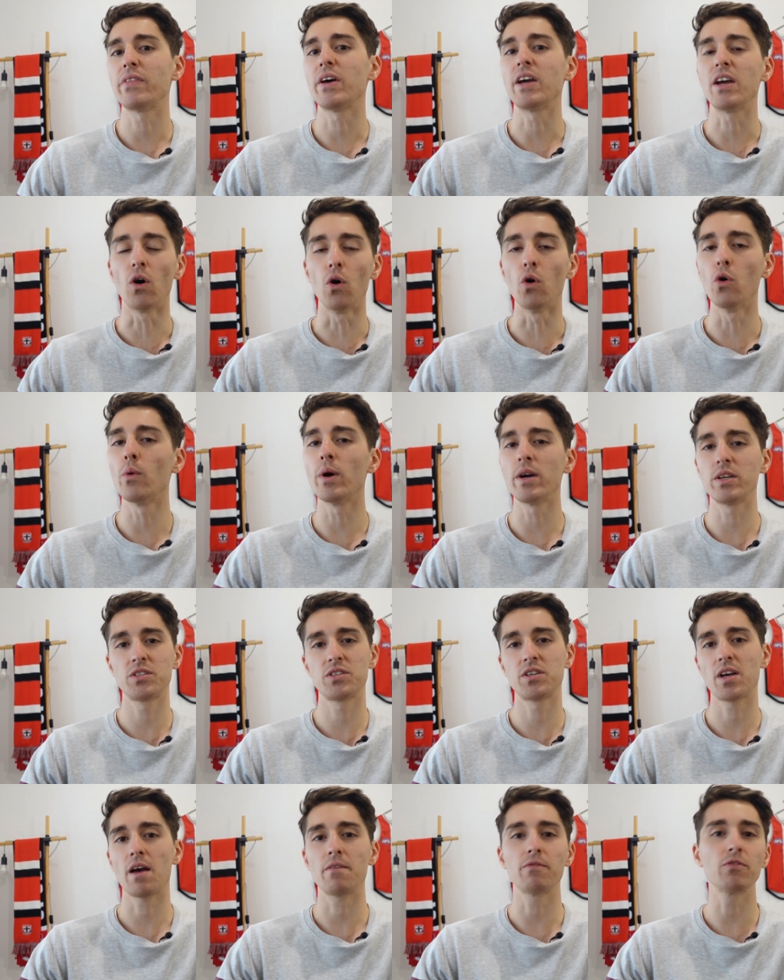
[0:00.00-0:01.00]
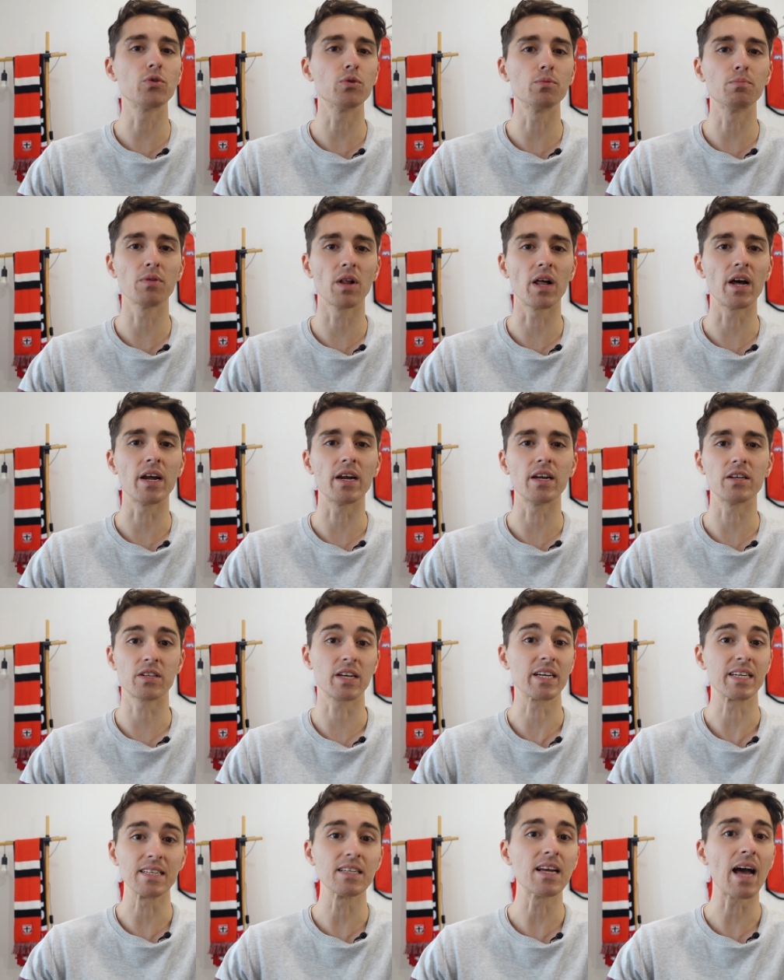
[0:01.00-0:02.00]
They always have good players
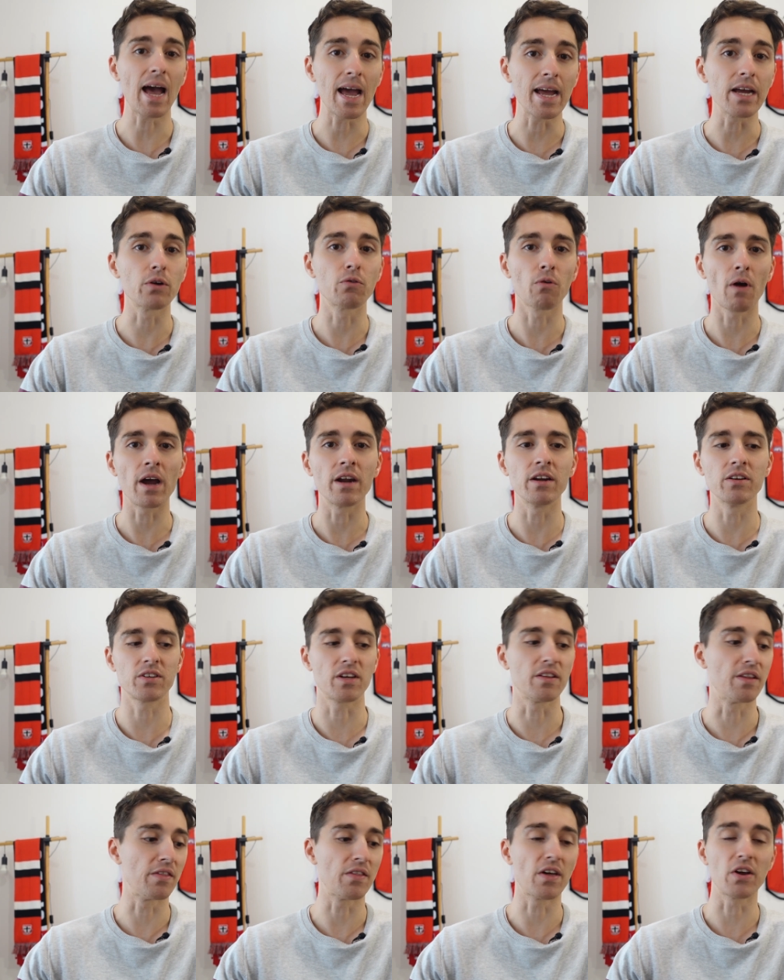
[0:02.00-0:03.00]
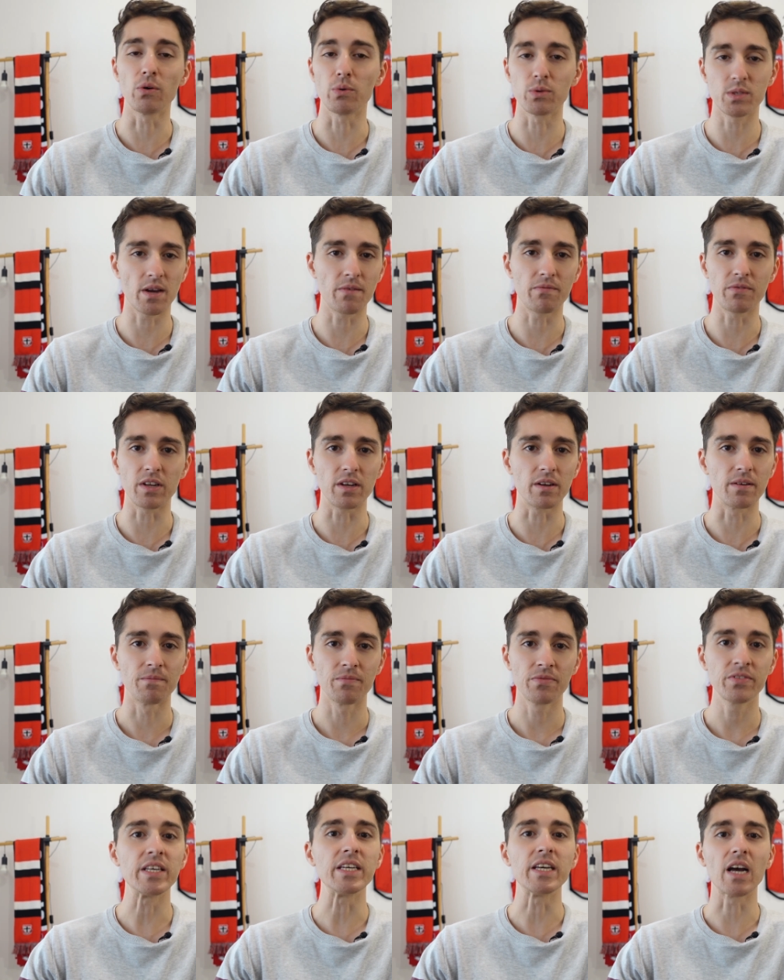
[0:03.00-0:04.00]
like A graders, and then they always have the
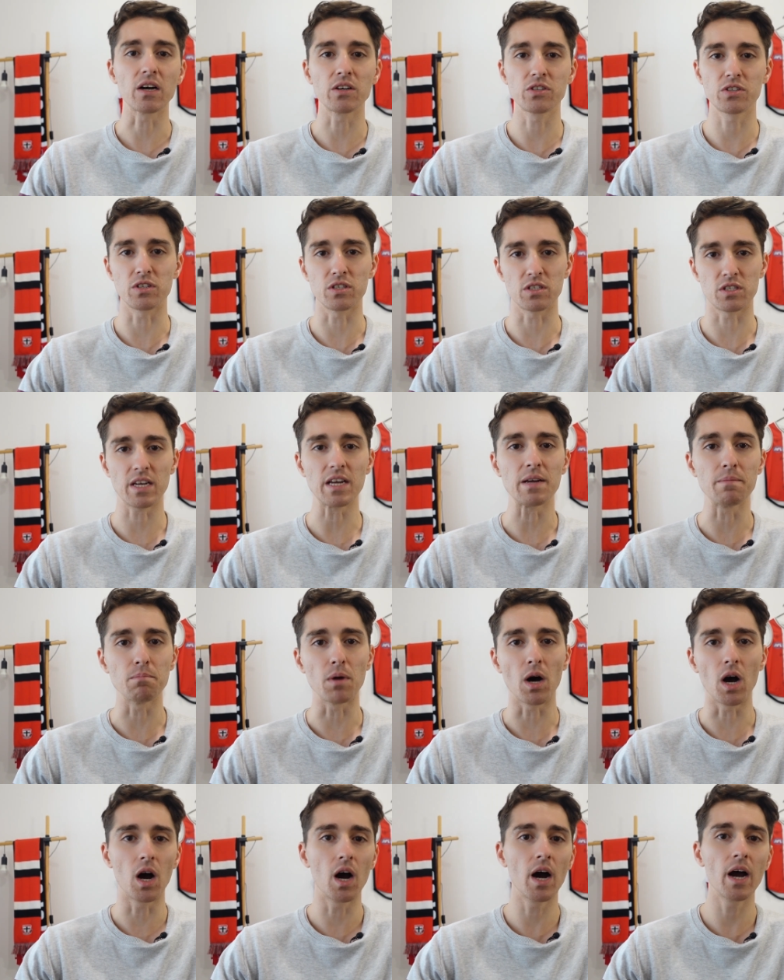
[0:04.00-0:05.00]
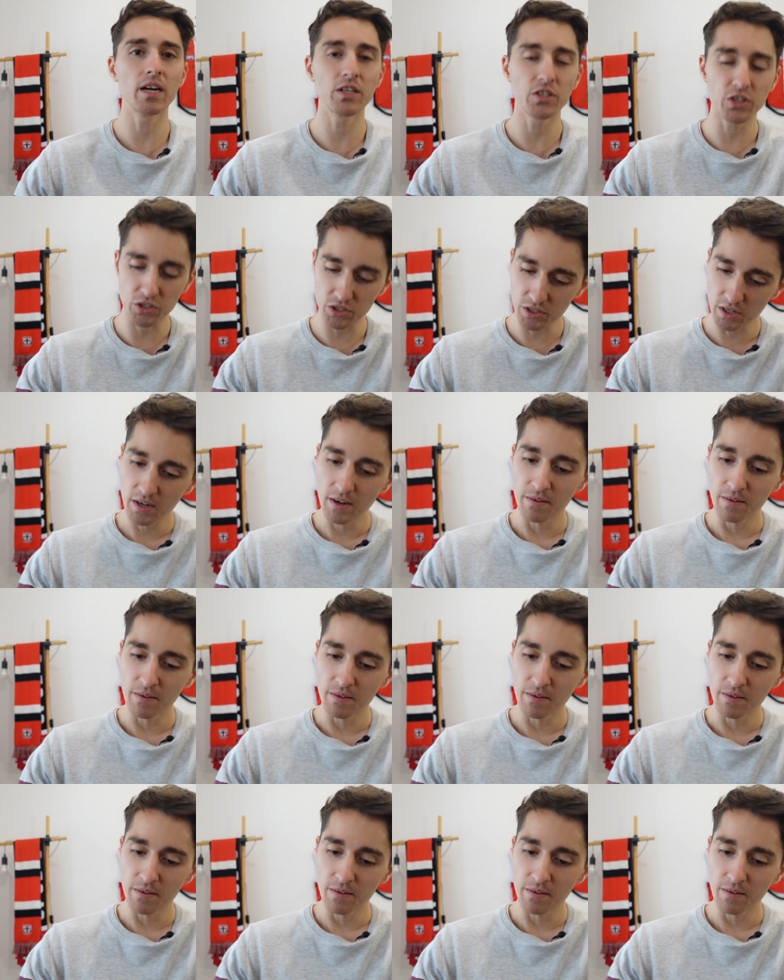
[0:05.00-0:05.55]
the youngsters in behind, just